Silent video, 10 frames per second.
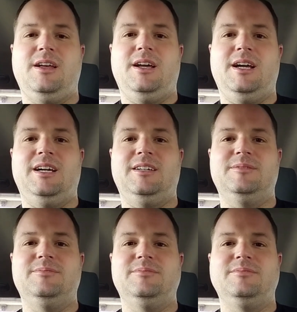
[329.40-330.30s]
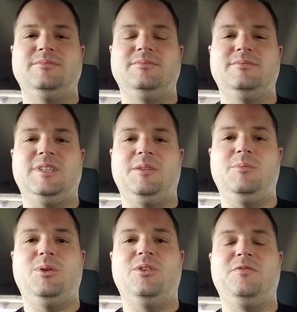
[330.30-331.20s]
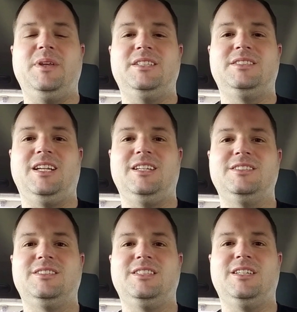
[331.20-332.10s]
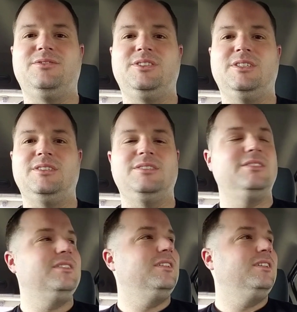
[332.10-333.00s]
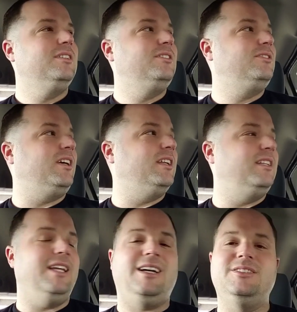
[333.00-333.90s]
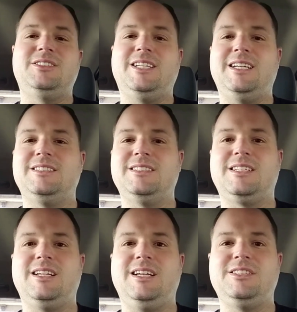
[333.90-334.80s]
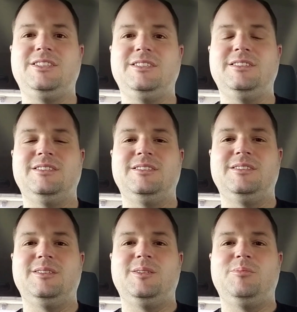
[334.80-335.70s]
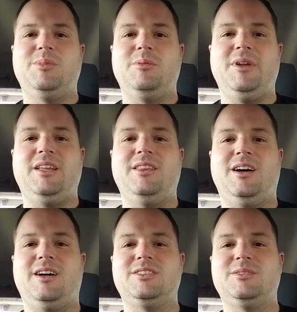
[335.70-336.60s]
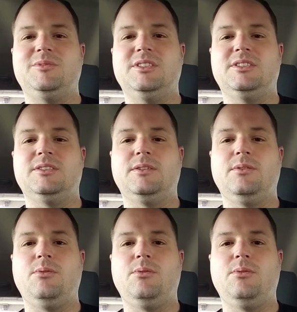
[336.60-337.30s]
um, and more of me selling stuff to try to downsize the collection, but make the awesomeness,